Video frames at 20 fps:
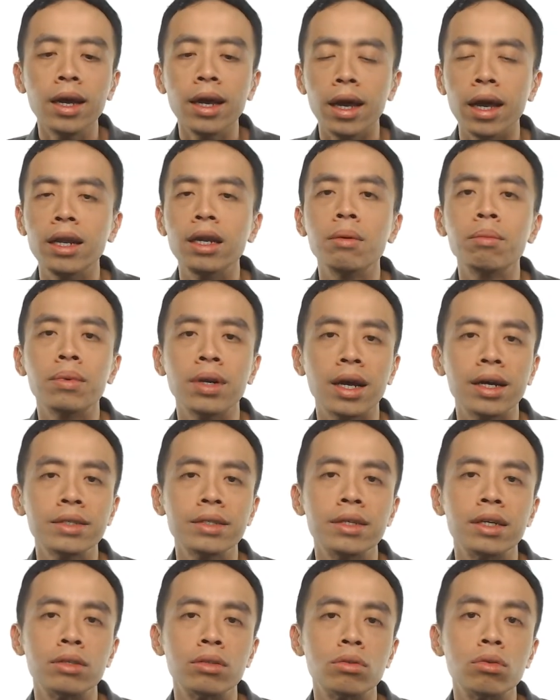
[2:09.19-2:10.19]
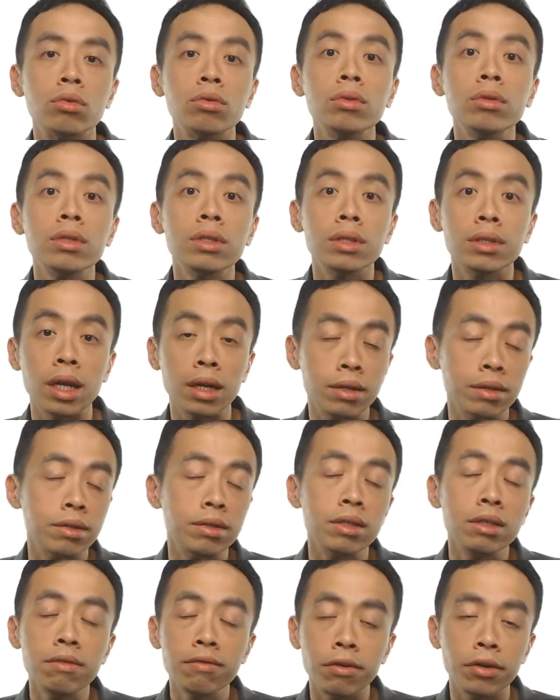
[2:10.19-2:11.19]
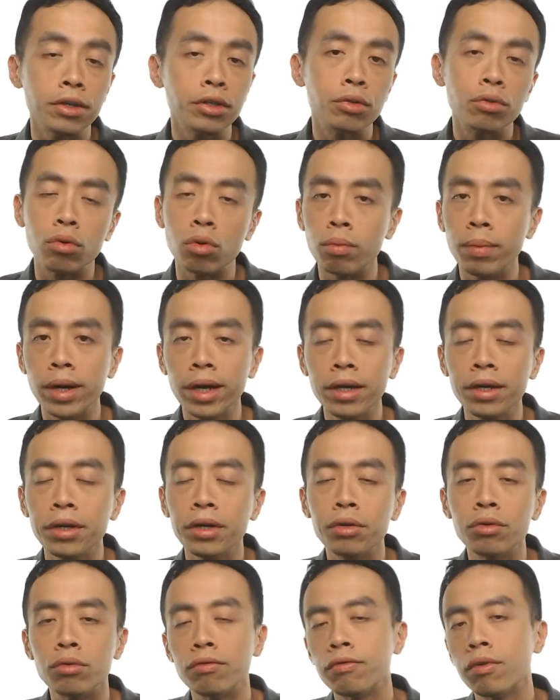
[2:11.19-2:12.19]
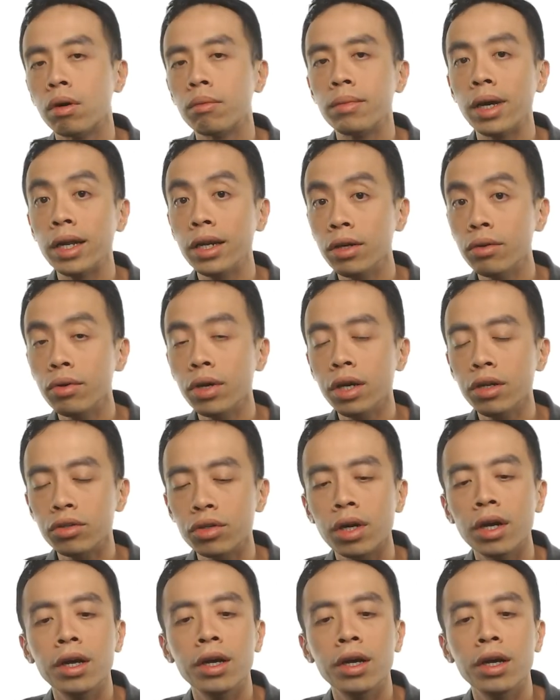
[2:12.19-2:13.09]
Na plus, there's no tendency for it to go back to form NaOH.